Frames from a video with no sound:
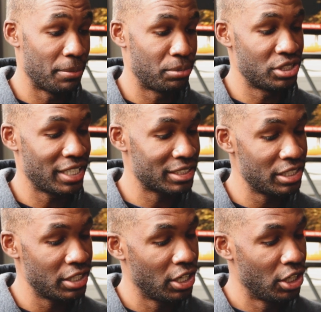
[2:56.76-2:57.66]

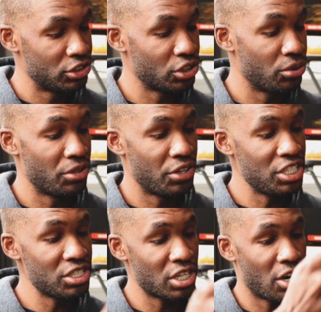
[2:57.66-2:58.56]
protected. So
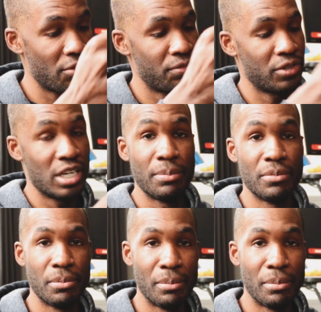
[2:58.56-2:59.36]
these are from